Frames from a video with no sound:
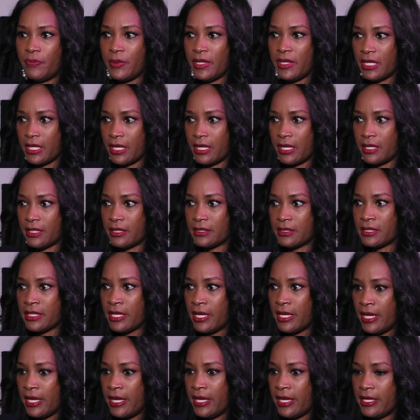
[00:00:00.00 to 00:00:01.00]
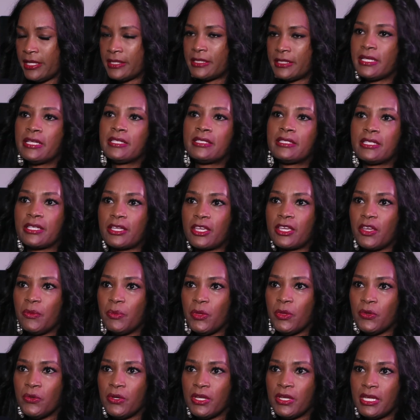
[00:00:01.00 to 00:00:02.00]
because it's a
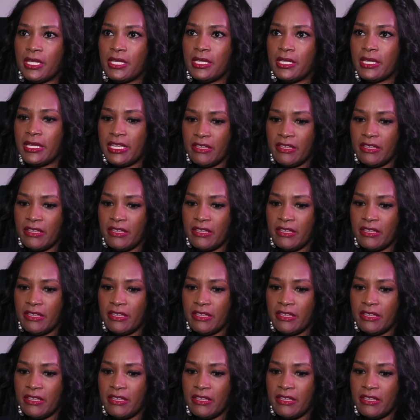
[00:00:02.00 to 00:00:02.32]
community.